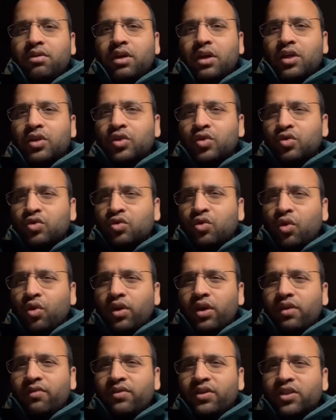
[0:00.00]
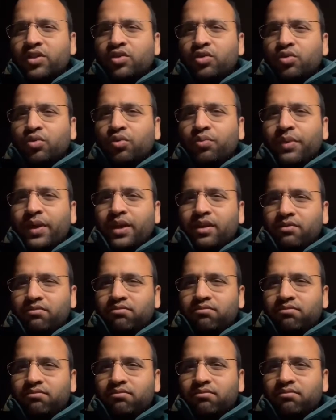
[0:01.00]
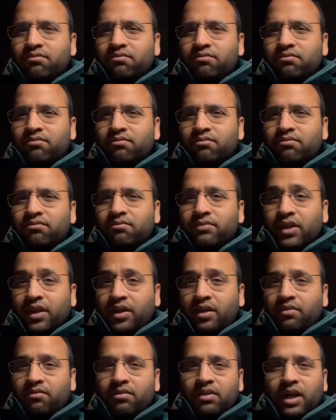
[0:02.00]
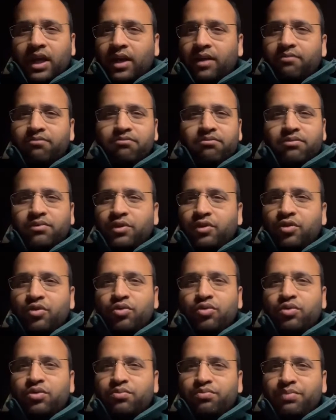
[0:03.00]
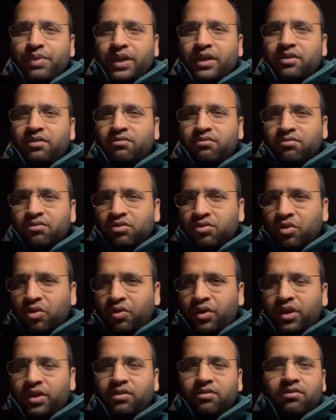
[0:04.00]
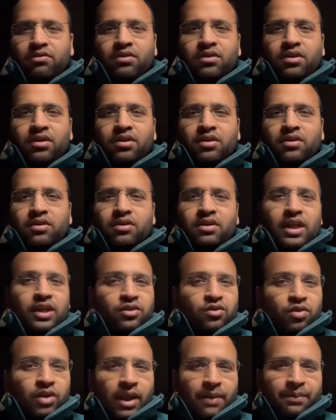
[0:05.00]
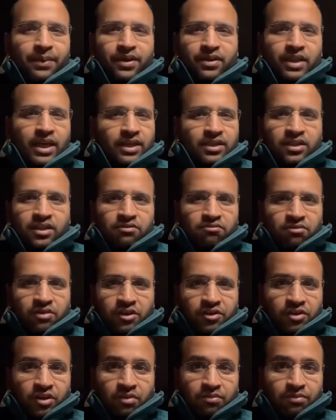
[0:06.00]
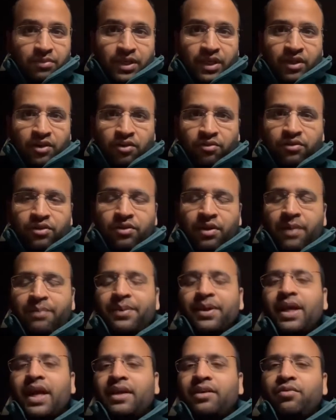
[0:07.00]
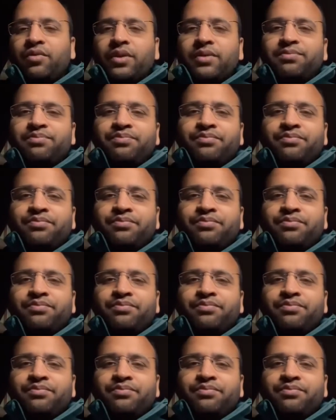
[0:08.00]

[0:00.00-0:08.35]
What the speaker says: a story which is too big. Yeah, like a huge big story. That's called epic. That's the literal meaning of the epic anyway.